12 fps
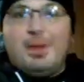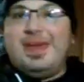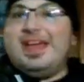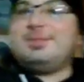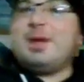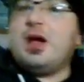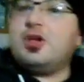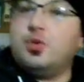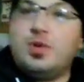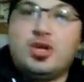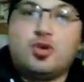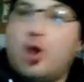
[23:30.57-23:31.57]
I mean, it's better
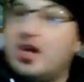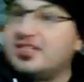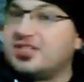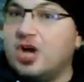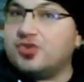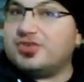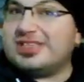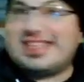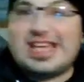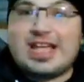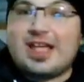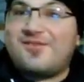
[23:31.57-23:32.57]
doing cross country
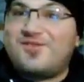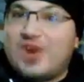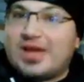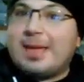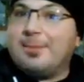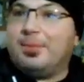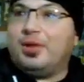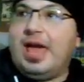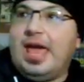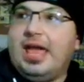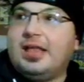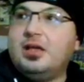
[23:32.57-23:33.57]
than taking a fucking
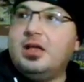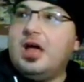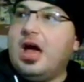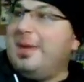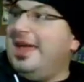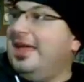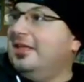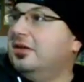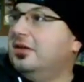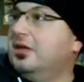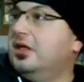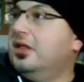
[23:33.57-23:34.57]
plane. I
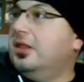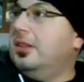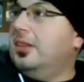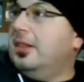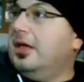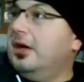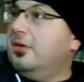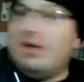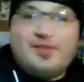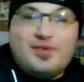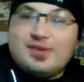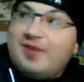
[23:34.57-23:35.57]
mean,
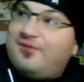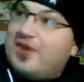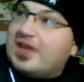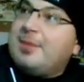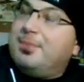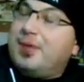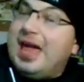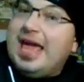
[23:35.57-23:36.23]
with a fucking